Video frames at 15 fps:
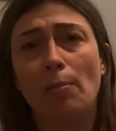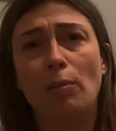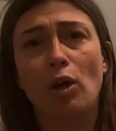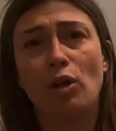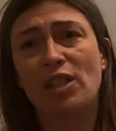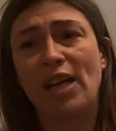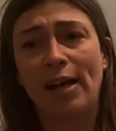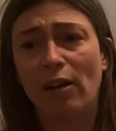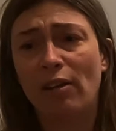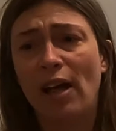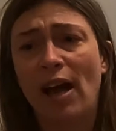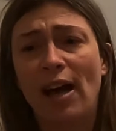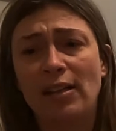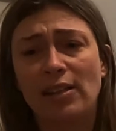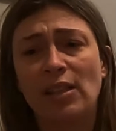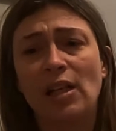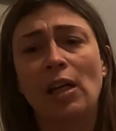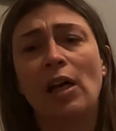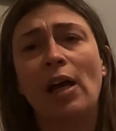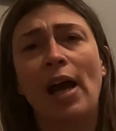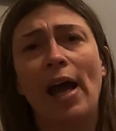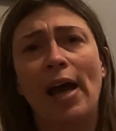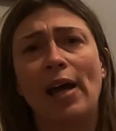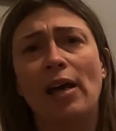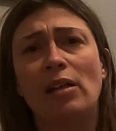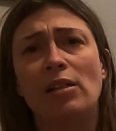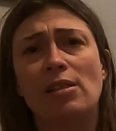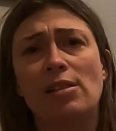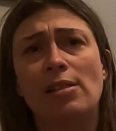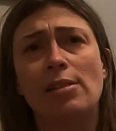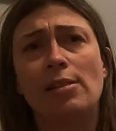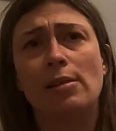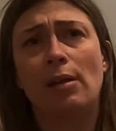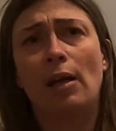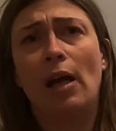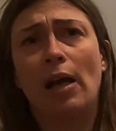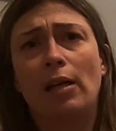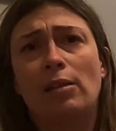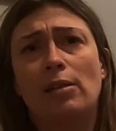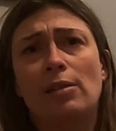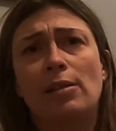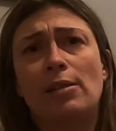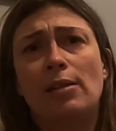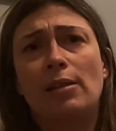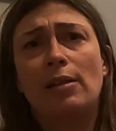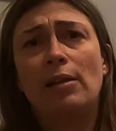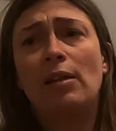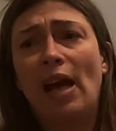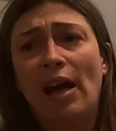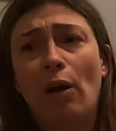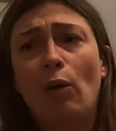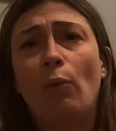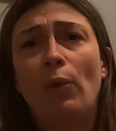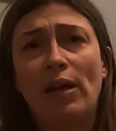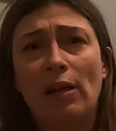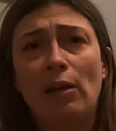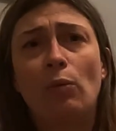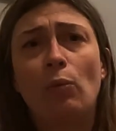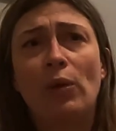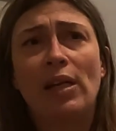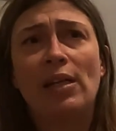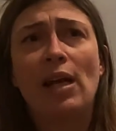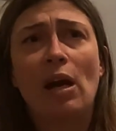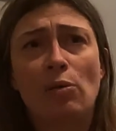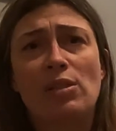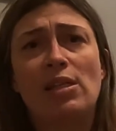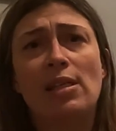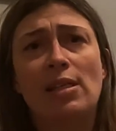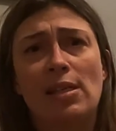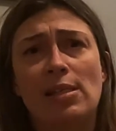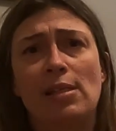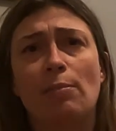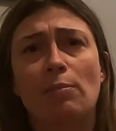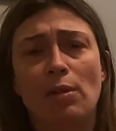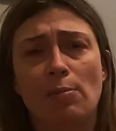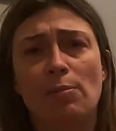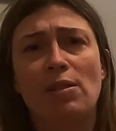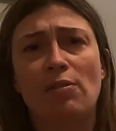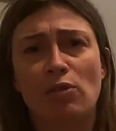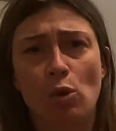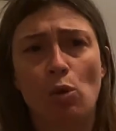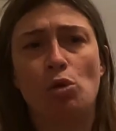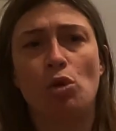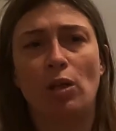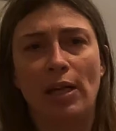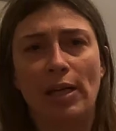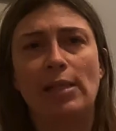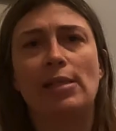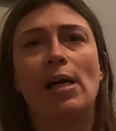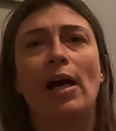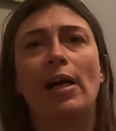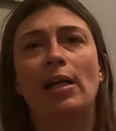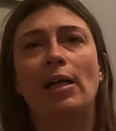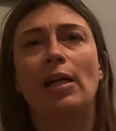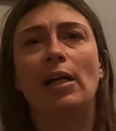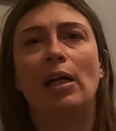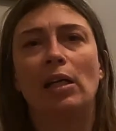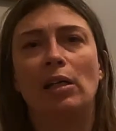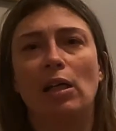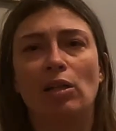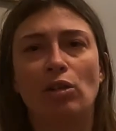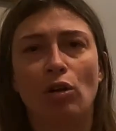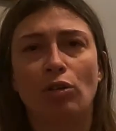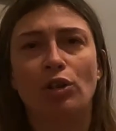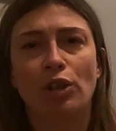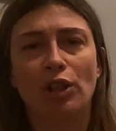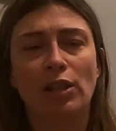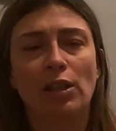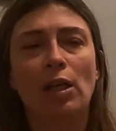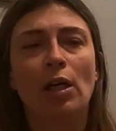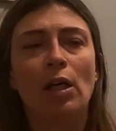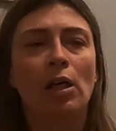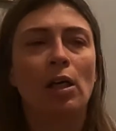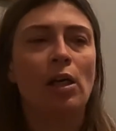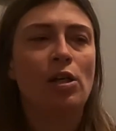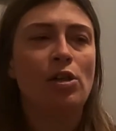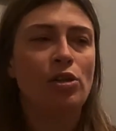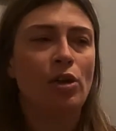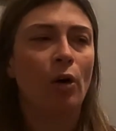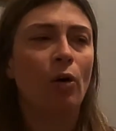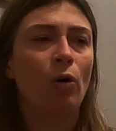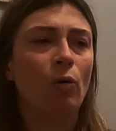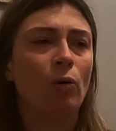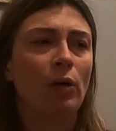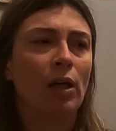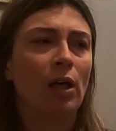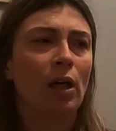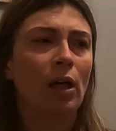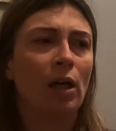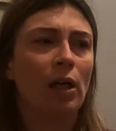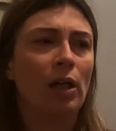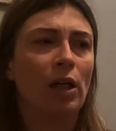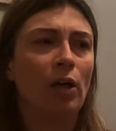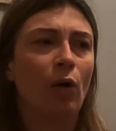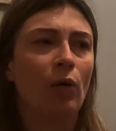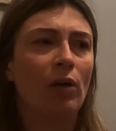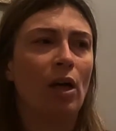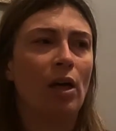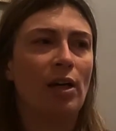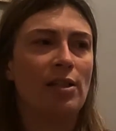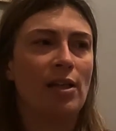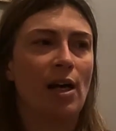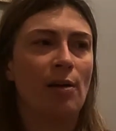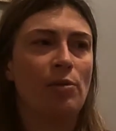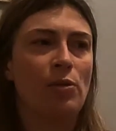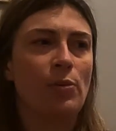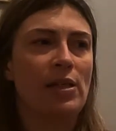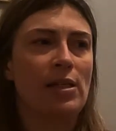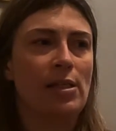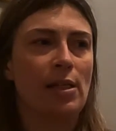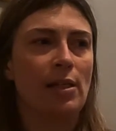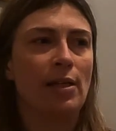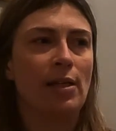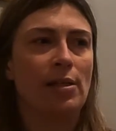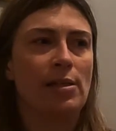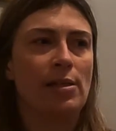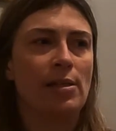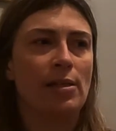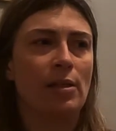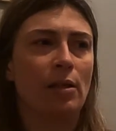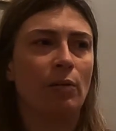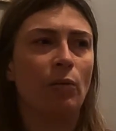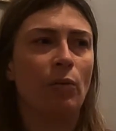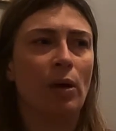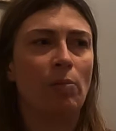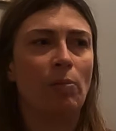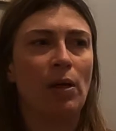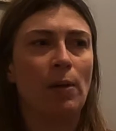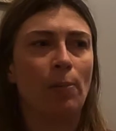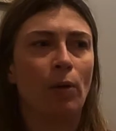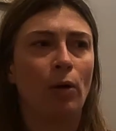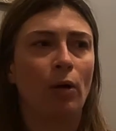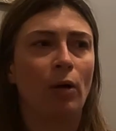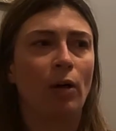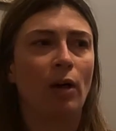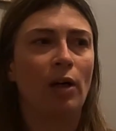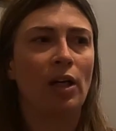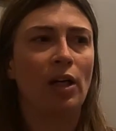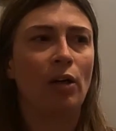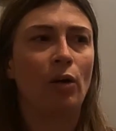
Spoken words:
curtail that, and there we now see these symptoms of social anxiety in adulthood. So, a lot of times we see this when people are,